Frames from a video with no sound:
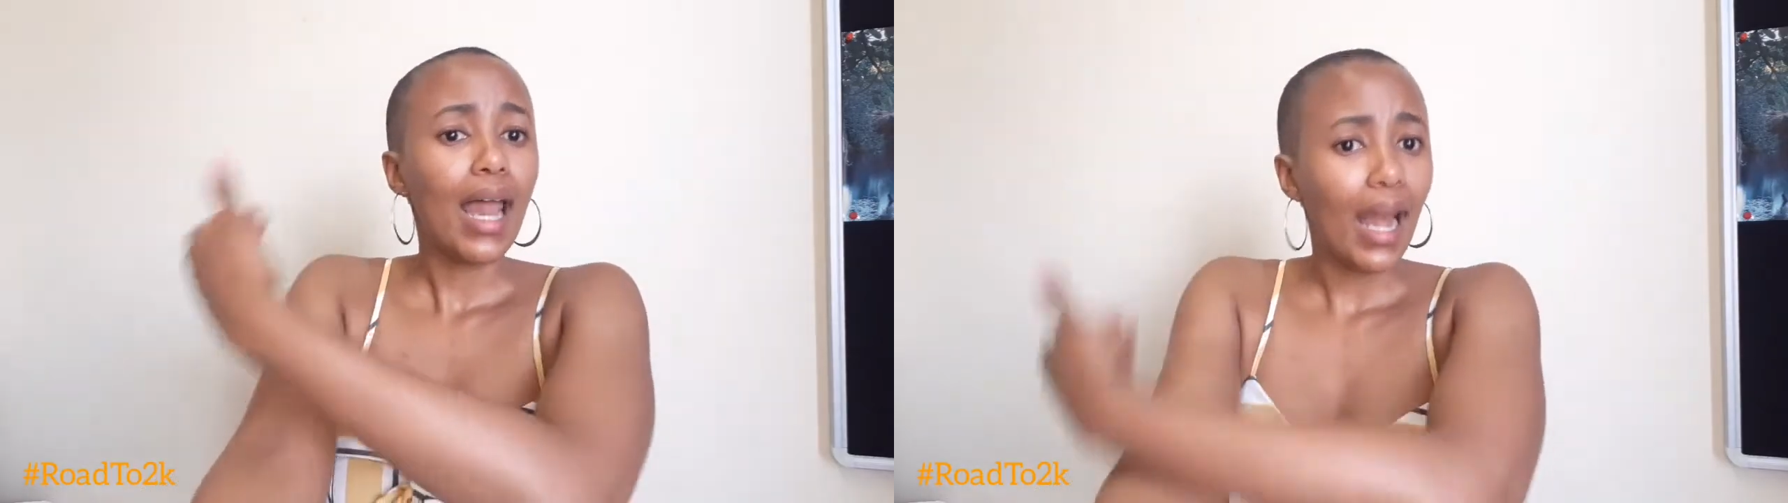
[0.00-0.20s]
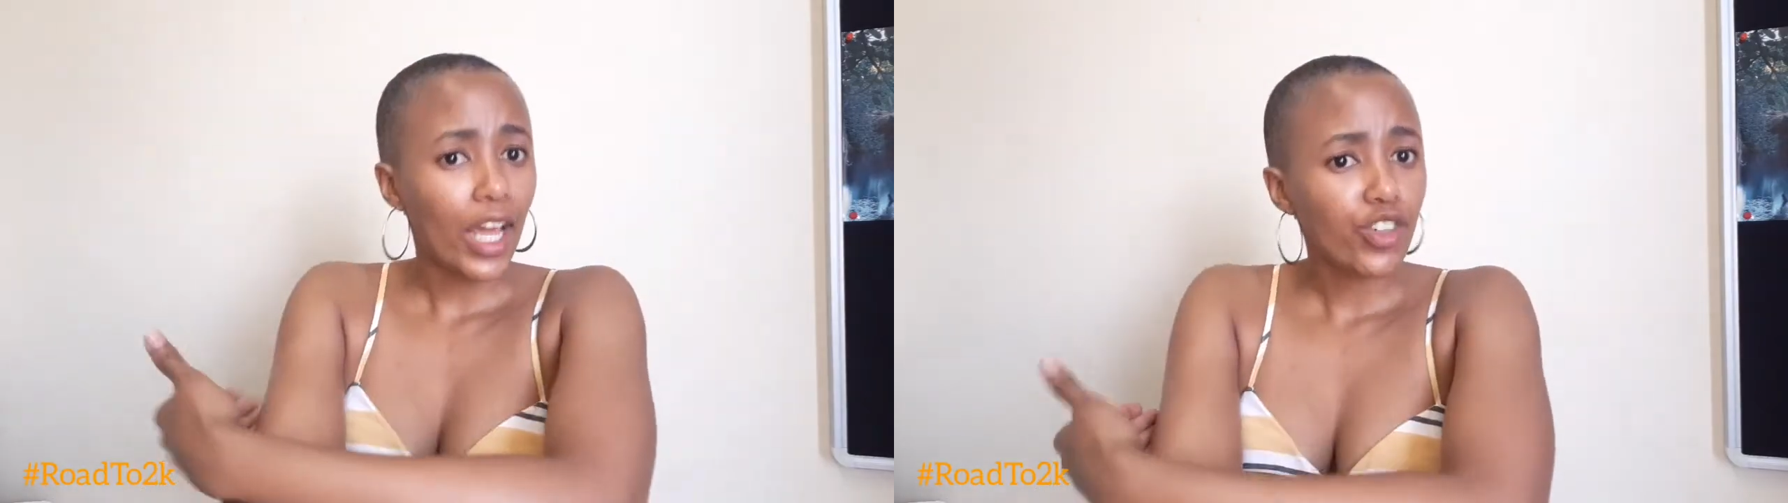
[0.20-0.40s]

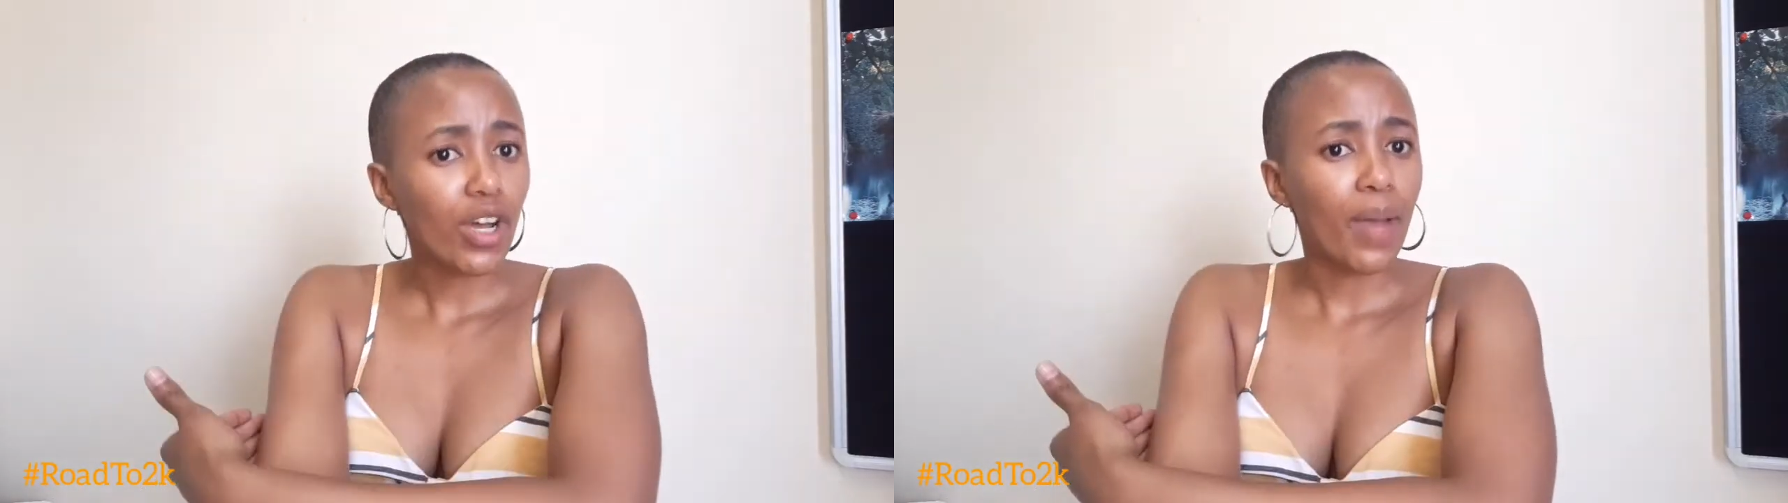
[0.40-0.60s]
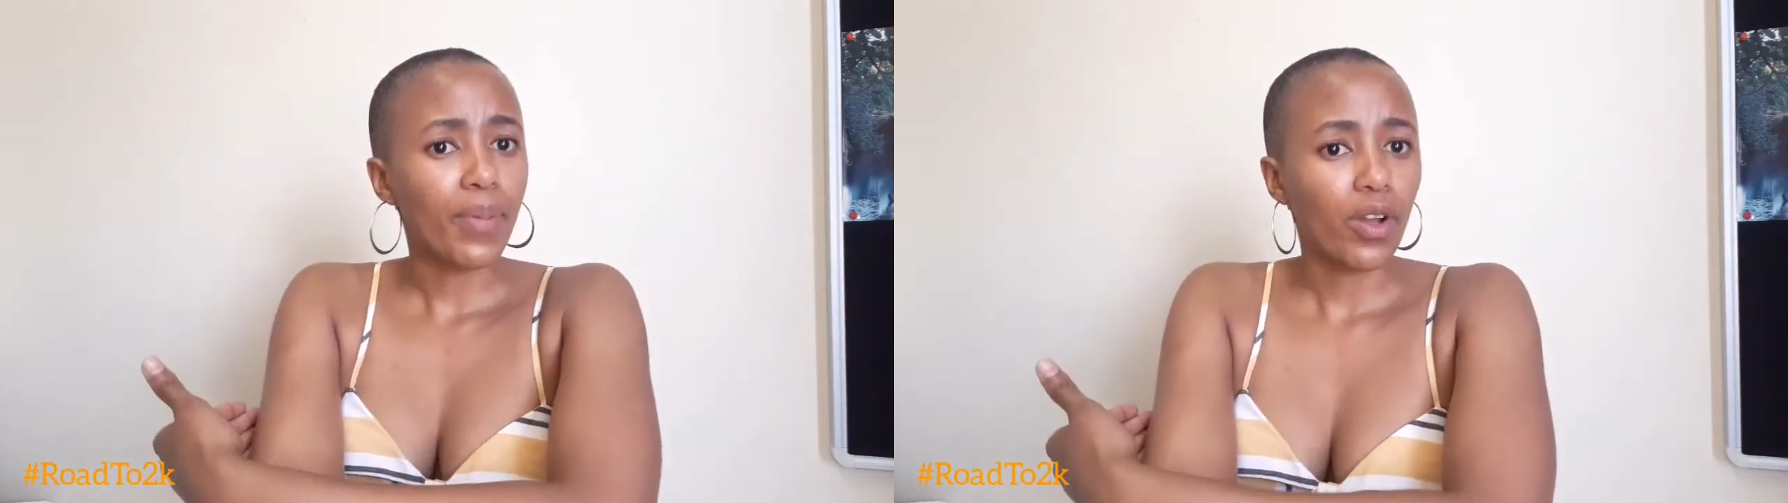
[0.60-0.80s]
lateral
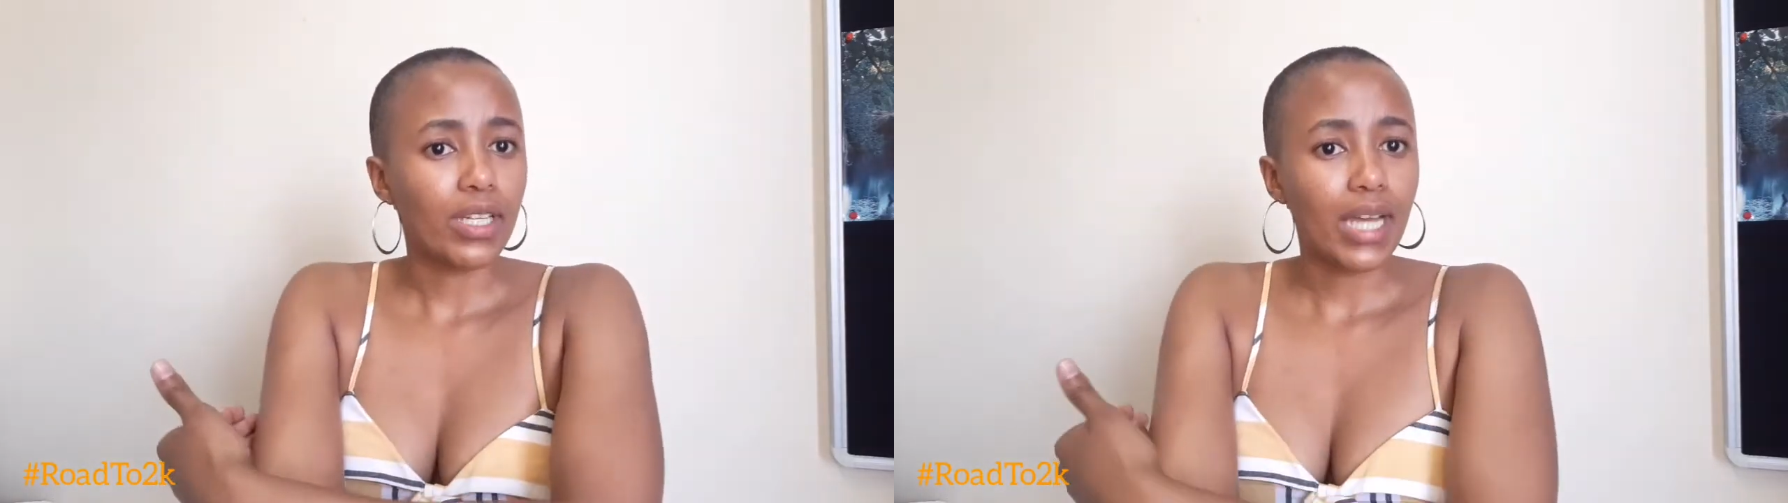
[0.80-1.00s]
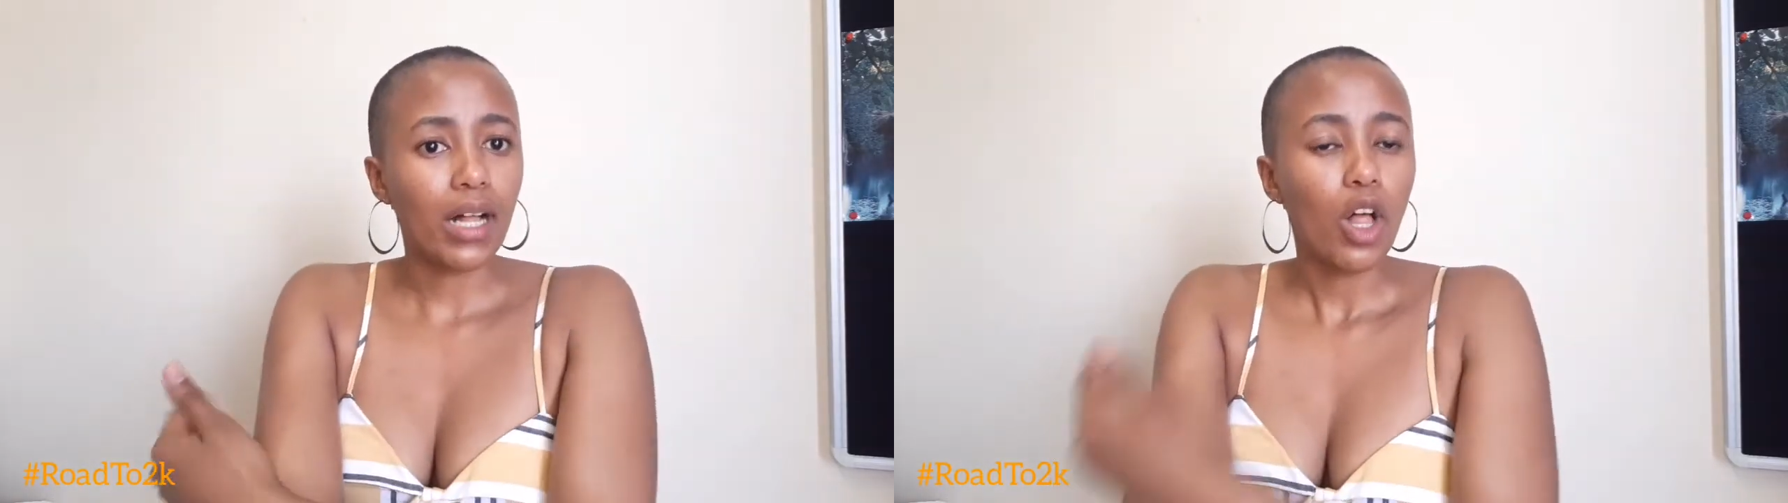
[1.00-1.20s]

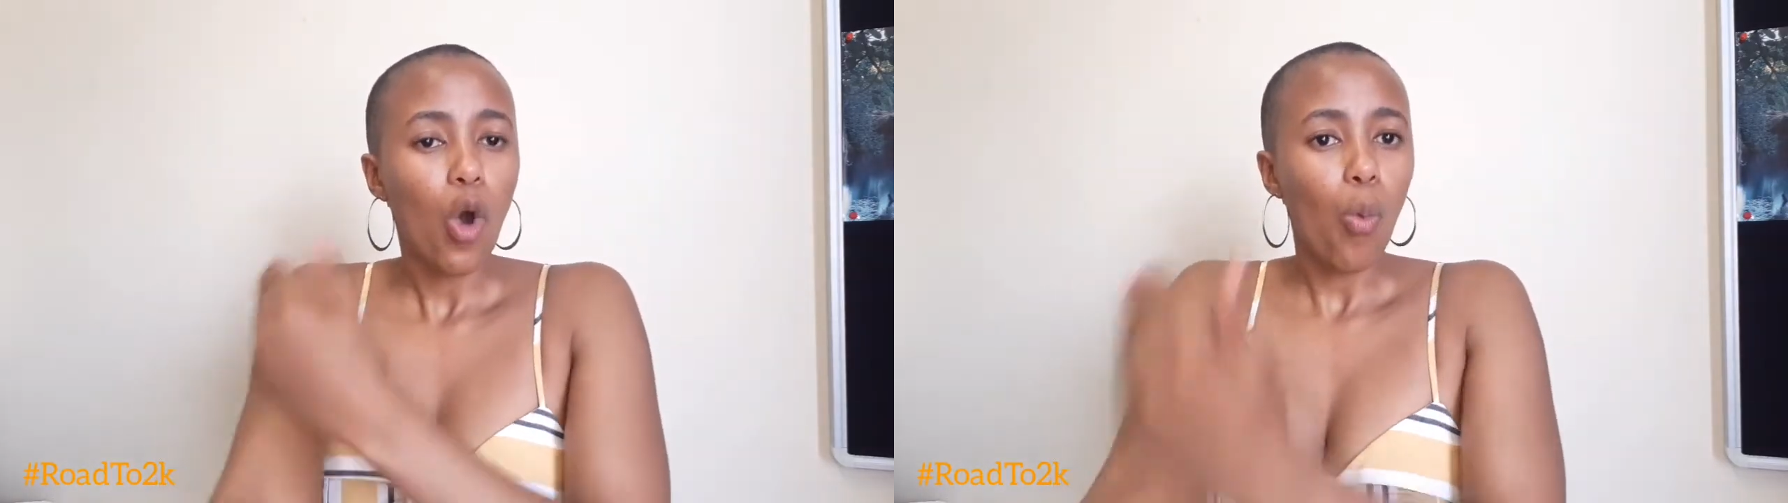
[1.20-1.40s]
epicondyle.